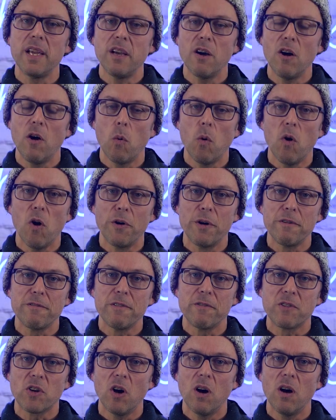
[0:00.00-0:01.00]
heat your hot water if
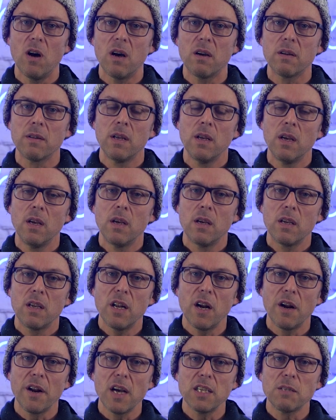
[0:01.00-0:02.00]
you've got a,
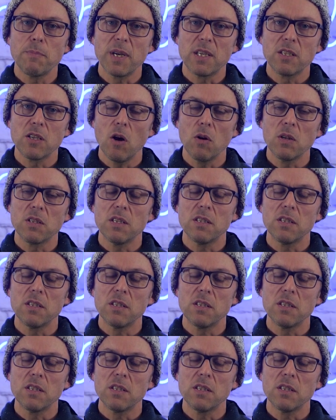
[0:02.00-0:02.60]
you know, nice big solar